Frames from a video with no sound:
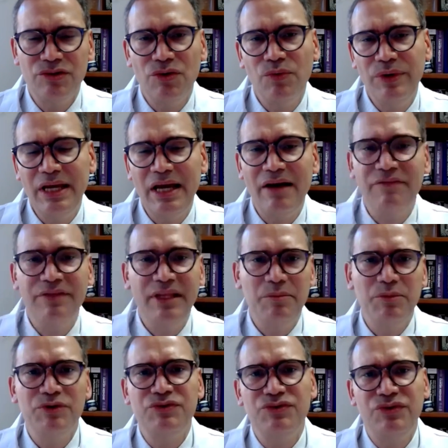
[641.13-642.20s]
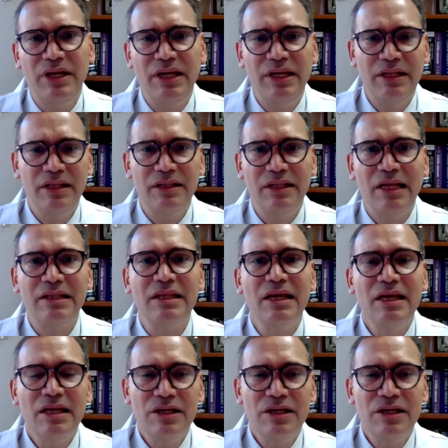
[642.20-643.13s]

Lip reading: So we have demonstrated that